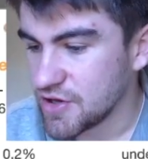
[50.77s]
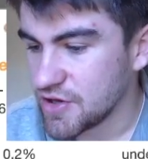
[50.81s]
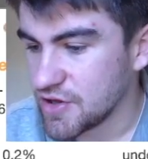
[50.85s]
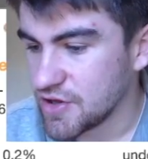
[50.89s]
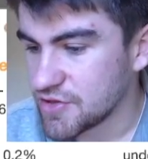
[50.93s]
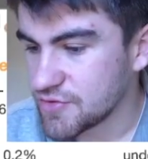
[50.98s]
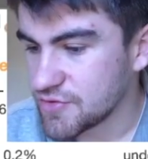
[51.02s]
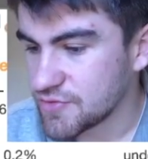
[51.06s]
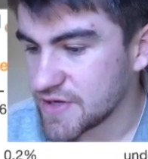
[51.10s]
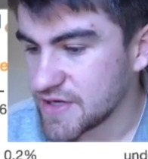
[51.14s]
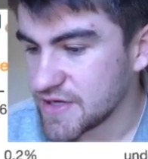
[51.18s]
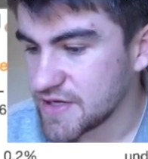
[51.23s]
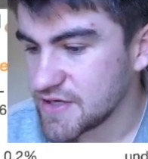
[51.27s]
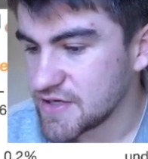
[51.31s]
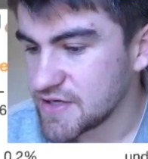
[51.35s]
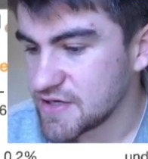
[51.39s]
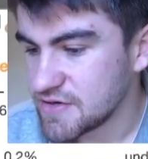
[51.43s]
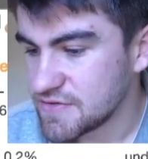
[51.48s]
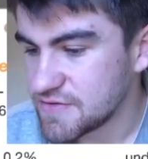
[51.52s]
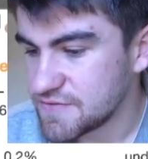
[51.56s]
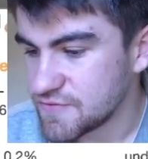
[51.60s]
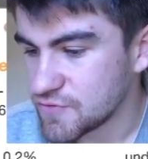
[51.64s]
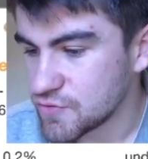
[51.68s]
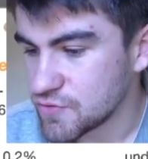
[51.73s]
3,
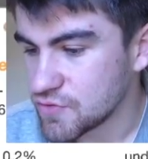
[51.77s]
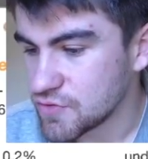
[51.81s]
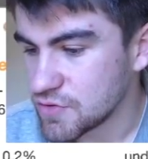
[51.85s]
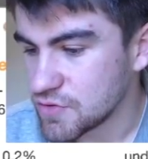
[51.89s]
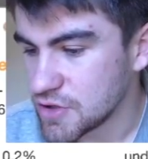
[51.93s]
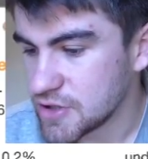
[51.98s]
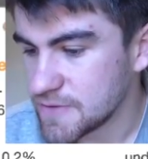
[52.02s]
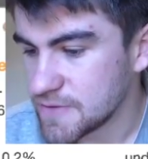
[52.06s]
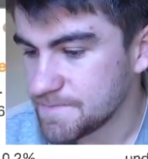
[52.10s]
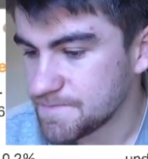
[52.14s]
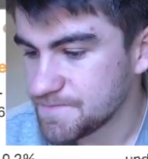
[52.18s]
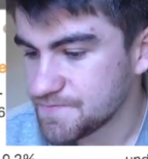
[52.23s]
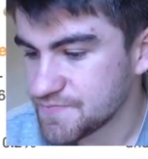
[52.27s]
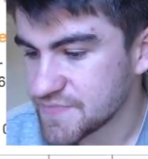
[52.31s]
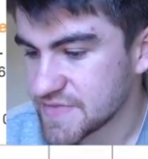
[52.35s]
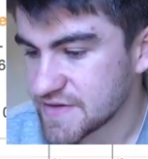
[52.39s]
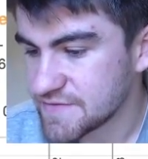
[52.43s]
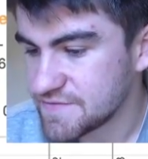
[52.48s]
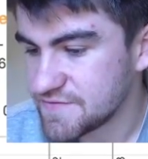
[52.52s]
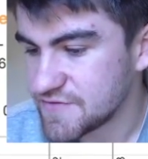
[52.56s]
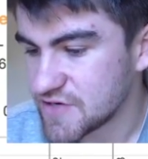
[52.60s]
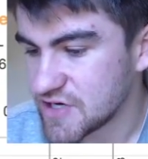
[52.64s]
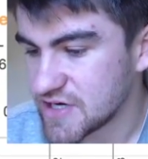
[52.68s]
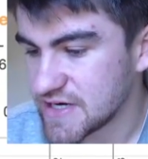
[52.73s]
4,
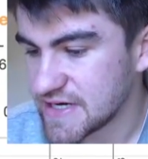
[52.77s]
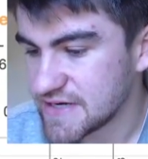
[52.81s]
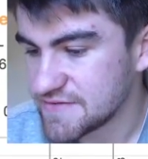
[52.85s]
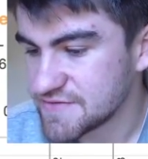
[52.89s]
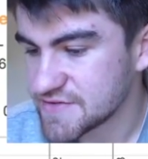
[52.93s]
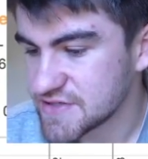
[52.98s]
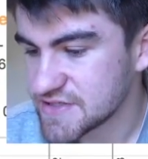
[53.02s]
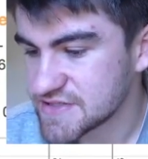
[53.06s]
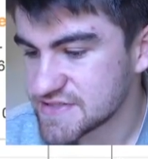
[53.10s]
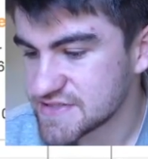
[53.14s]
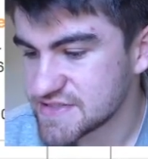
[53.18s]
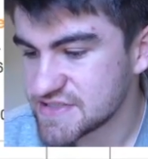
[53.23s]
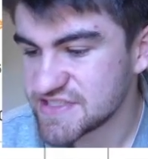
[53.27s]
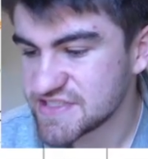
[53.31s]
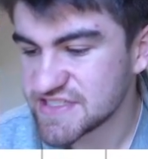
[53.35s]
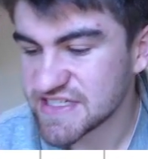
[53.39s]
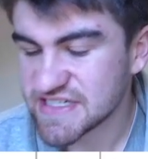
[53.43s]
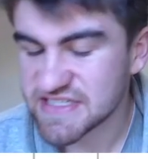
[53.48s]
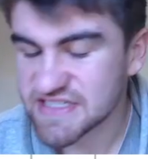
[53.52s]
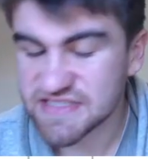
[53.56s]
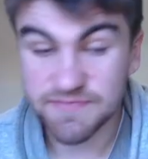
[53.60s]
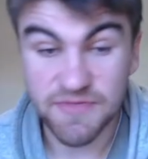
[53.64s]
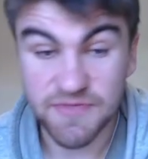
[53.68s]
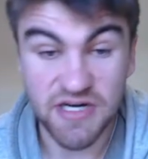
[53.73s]
5,
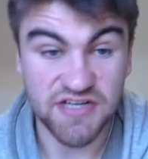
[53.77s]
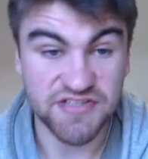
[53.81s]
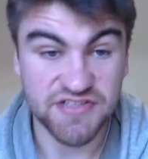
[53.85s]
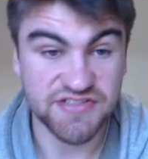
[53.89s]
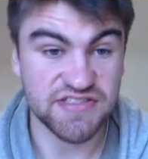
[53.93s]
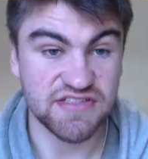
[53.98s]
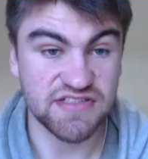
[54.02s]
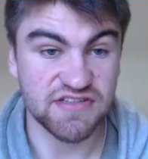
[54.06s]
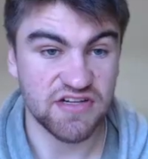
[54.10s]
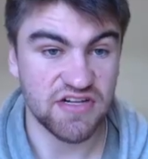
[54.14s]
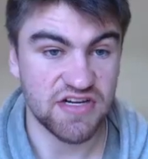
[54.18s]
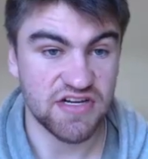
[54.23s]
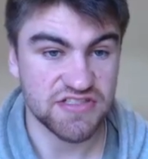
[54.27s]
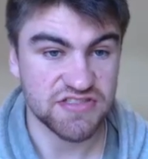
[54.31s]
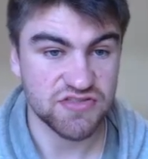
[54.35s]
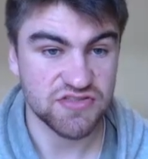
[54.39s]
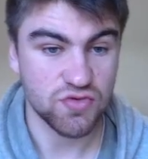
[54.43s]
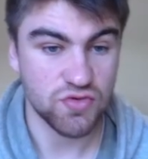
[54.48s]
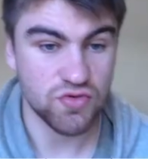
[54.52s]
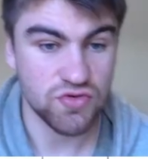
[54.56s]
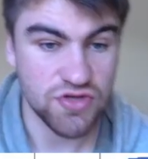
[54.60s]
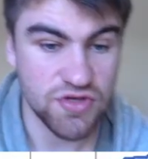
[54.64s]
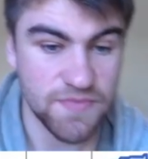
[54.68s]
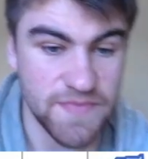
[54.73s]
6 marks in the last
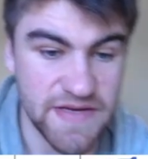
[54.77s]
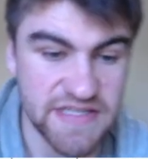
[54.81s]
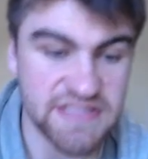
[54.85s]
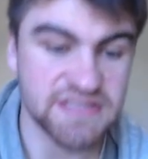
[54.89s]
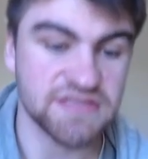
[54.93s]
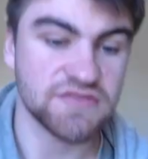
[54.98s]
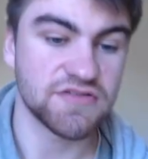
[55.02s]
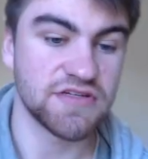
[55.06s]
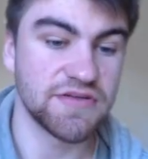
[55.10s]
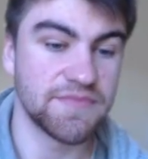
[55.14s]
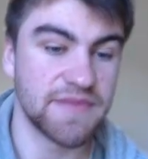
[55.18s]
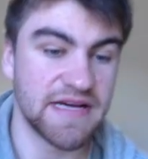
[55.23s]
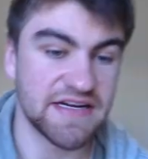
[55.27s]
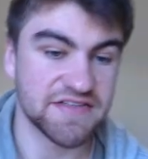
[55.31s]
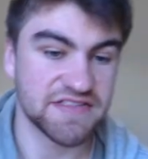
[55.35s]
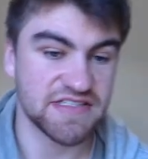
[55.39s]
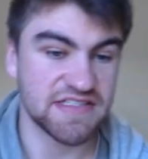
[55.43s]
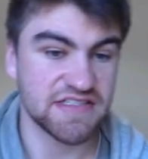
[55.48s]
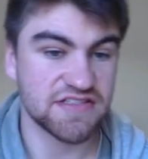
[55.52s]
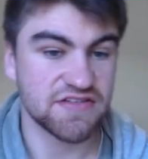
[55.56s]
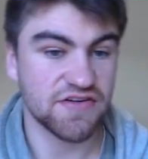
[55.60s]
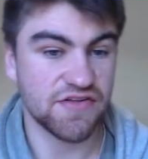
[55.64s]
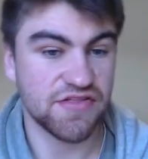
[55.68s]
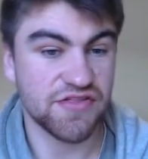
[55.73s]
quarter, basically
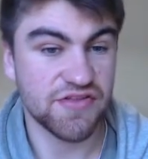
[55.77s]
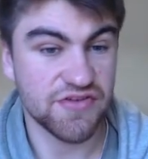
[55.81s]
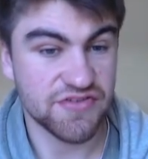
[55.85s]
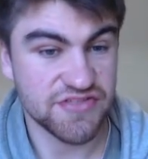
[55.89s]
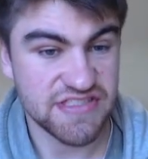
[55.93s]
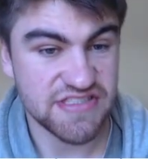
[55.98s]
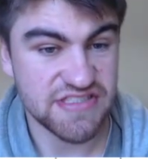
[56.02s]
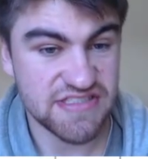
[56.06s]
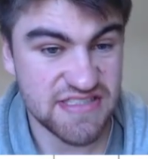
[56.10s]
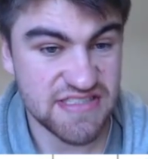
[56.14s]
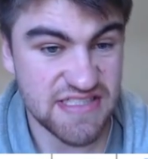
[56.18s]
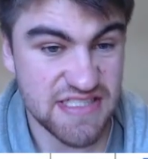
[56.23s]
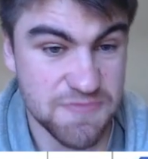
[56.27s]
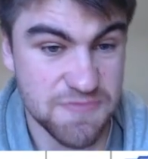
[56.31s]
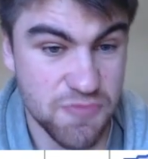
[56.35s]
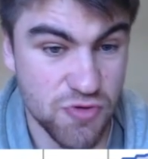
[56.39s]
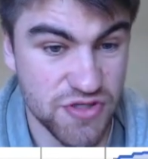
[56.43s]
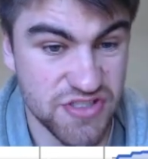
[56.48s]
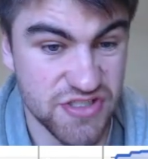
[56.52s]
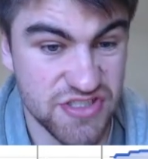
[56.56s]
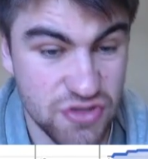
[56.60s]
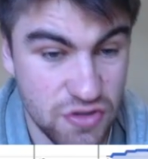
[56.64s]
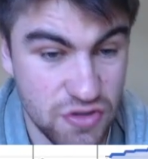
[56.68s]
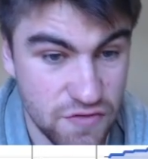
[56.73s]
amounting to 36
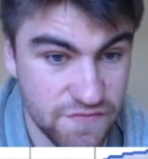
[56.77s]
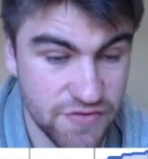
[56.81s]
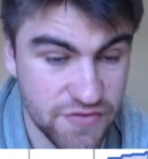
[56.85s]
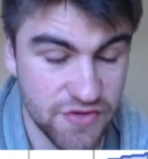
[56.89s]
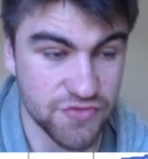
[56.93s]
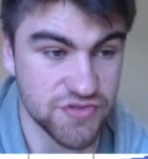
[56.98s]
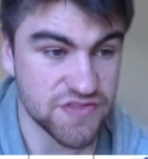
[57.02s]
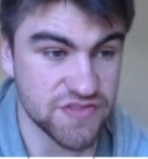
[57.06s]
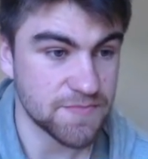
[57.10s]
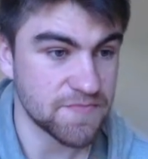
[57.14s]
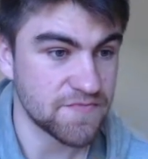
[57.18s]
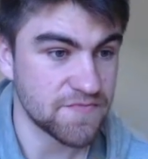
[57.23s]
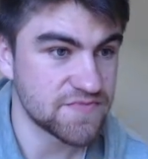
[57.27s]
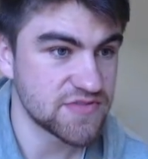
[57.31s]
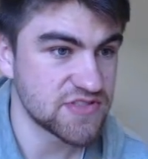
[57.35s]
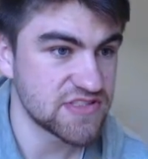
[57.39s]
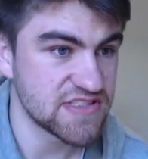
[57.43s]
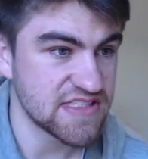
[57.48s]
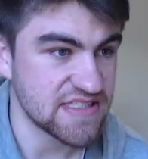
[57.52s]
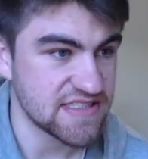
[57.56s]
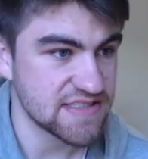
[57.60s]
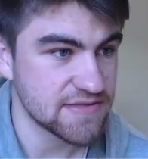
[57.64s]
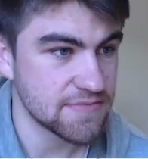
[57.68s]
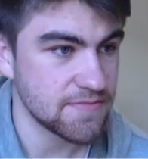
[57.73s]
points off those
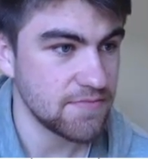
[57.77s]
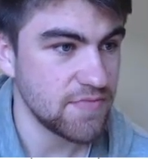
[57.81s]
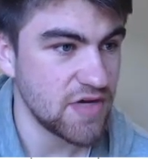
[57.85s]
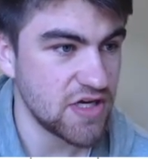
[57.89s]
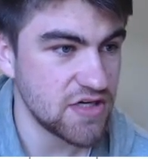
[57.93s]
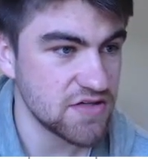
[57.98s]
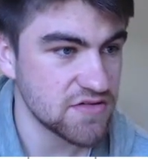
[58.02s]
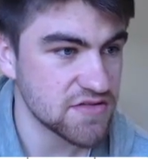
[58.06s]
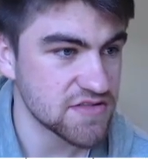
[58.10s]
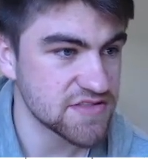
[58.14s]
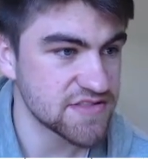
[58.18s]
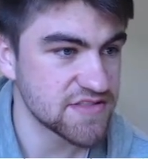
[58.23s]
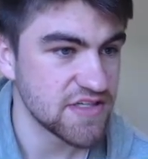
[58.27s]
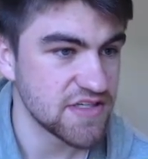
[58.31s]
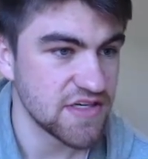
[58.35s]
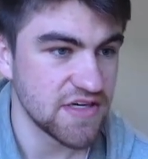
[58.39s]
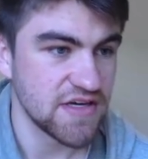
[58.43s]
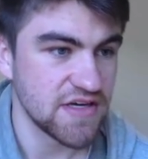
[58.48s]
6 marks.